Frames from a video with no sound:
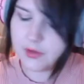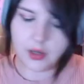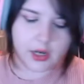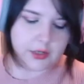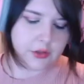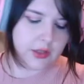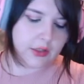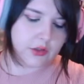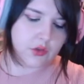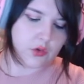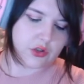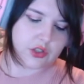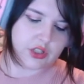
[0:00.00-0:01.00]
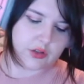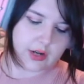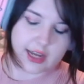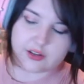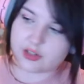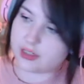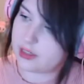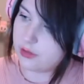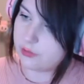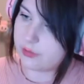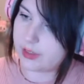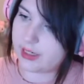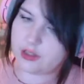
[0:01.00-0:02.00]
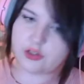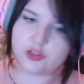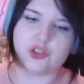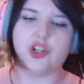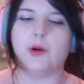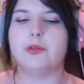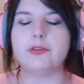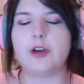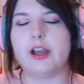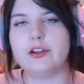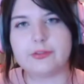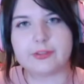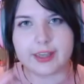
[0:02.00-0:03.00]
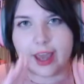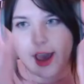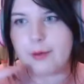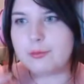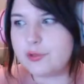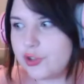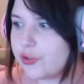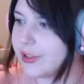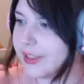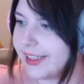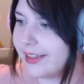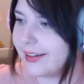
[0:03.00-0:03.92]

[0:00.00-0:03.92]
I do think Sword and Shield actually did a really good job of kind of capturing,